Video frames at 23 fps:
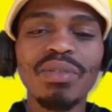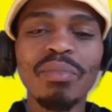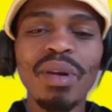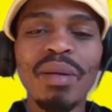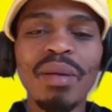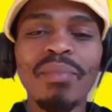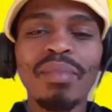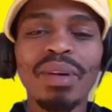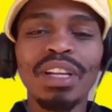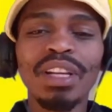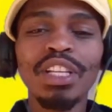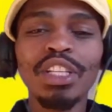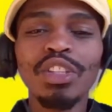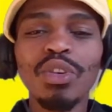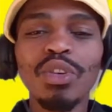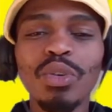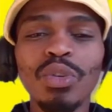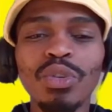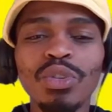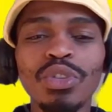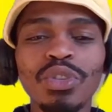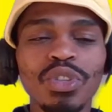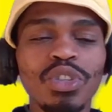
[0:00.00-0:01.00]
Remember, it
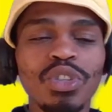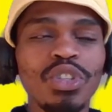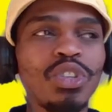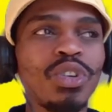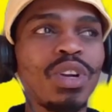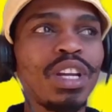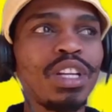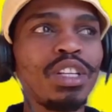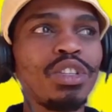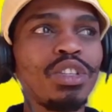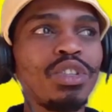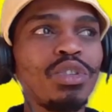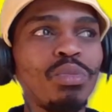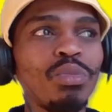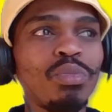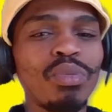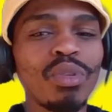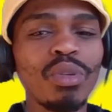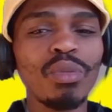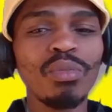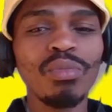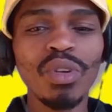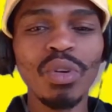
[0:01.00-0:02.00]
also tried to
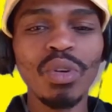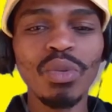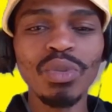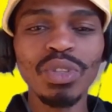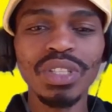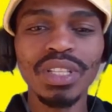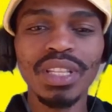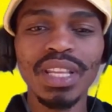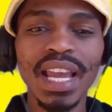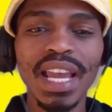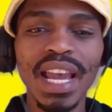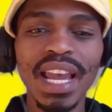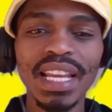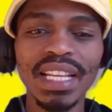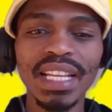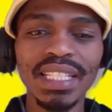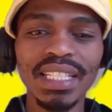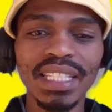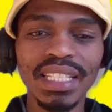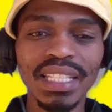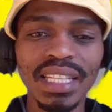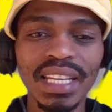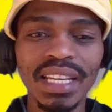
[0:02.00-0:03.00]
promote the
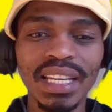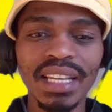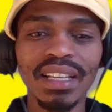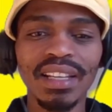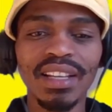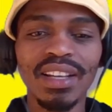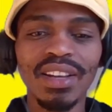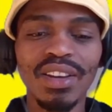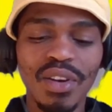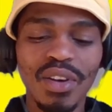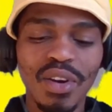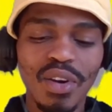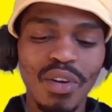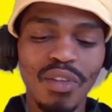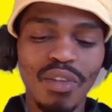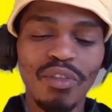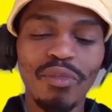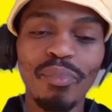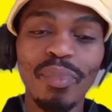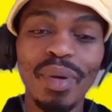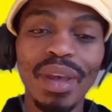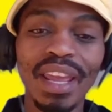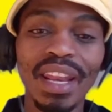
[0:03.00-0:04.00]
idea
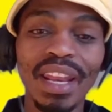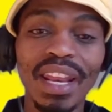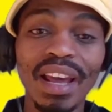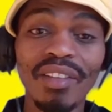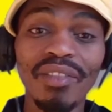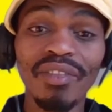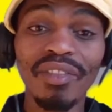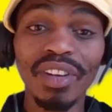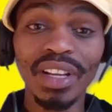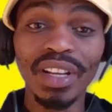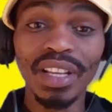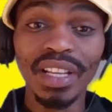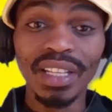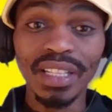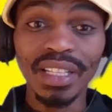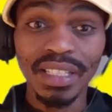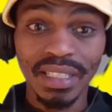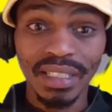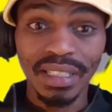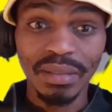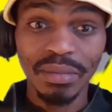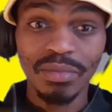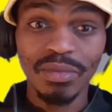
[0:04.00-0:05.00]
of
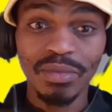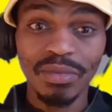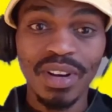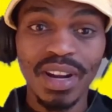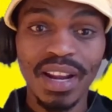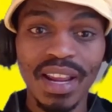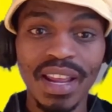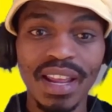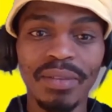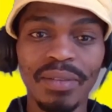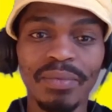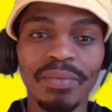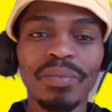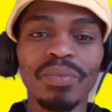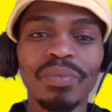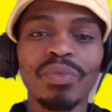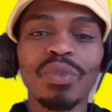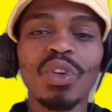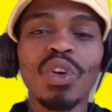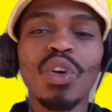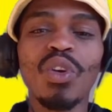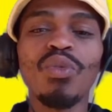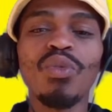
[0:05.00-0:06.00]
Pan-Africanism, right?
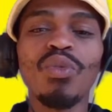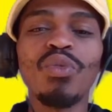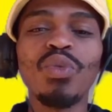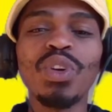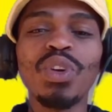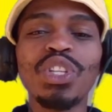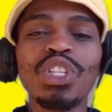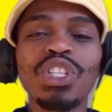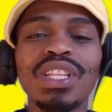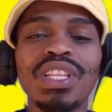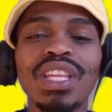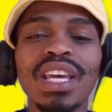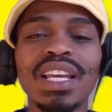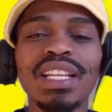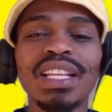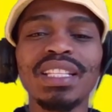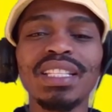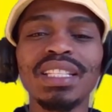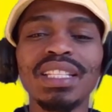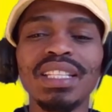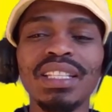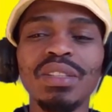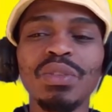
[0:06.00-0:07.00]
Of which
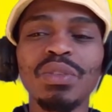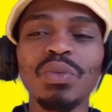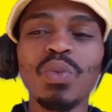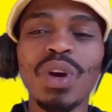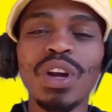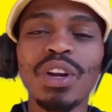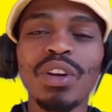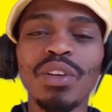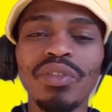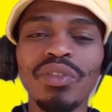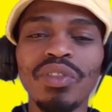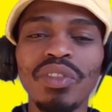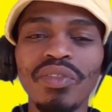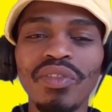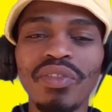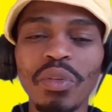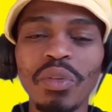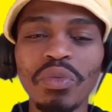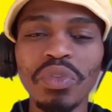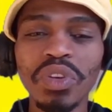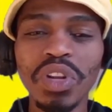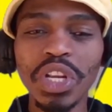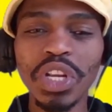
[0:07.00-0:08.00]
that is one of the
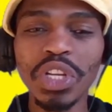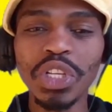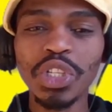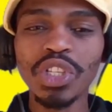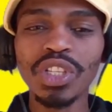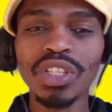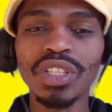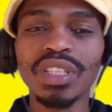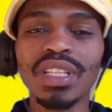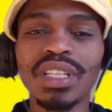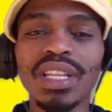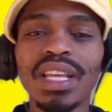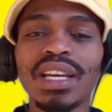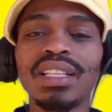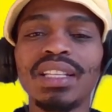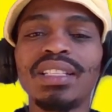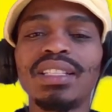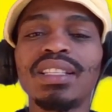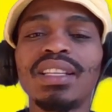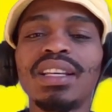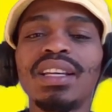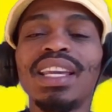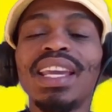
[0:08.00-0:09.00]
foundation
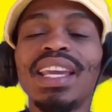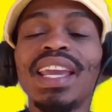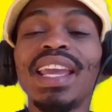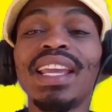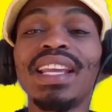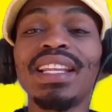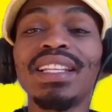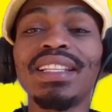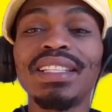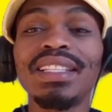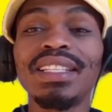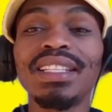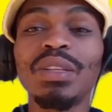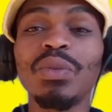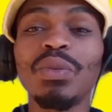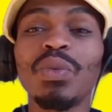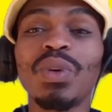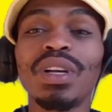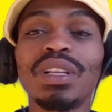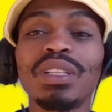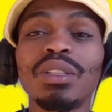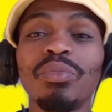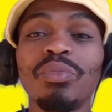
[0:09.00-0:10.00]
that ANC
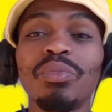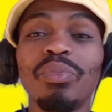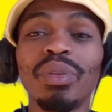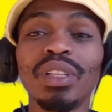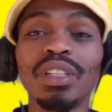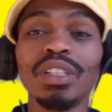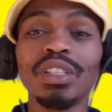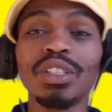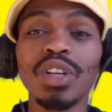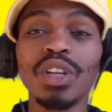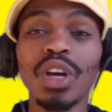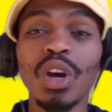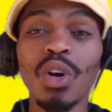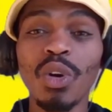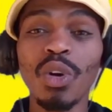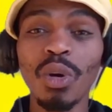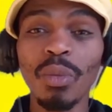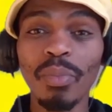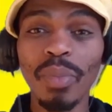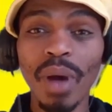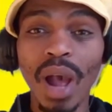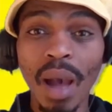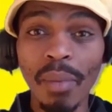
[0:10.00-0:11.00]
was built
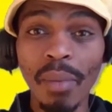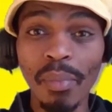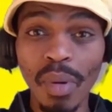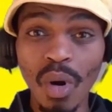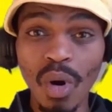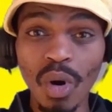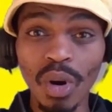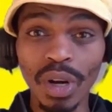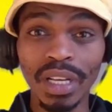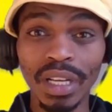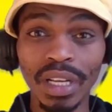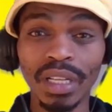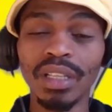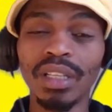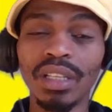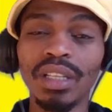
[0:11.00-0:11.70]
up upon.